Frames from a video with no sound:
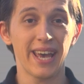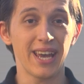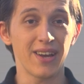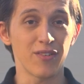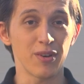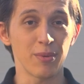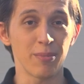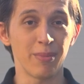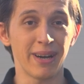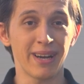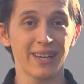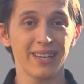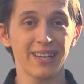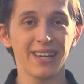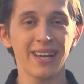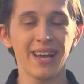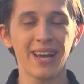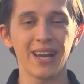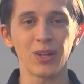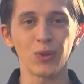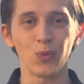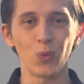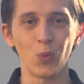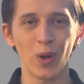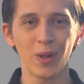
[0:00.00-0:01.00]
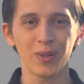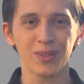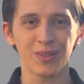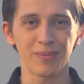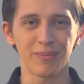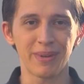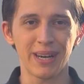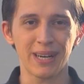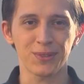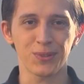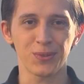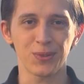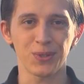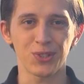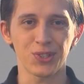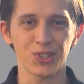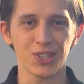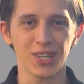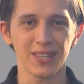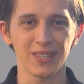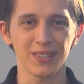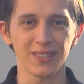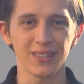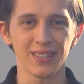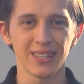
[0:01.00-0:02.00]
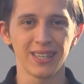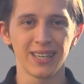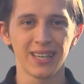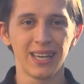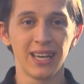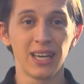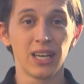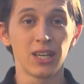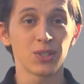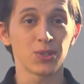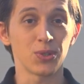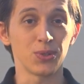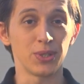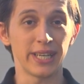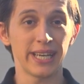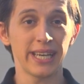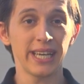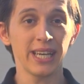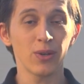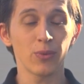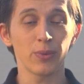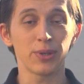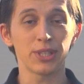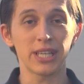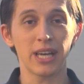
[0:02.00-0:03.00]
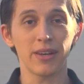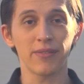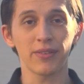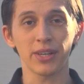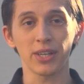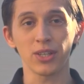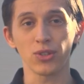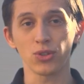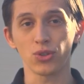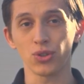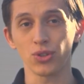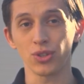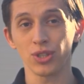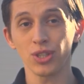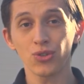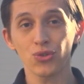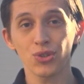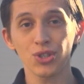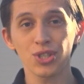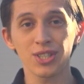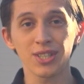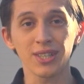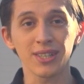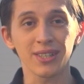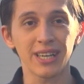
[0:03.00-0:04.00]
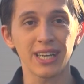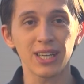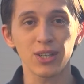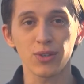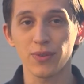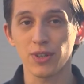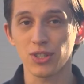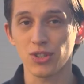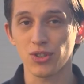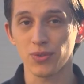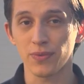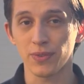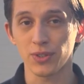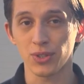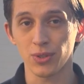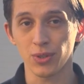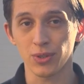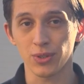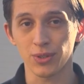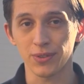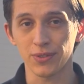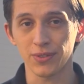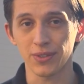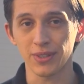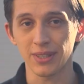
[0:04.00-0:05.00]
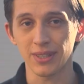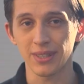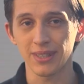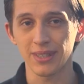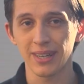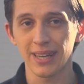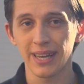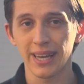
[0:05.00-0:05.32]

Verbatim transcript: Hey everybody, and welcome back to the channel. Today we're diving into an interesting night of astrophotography.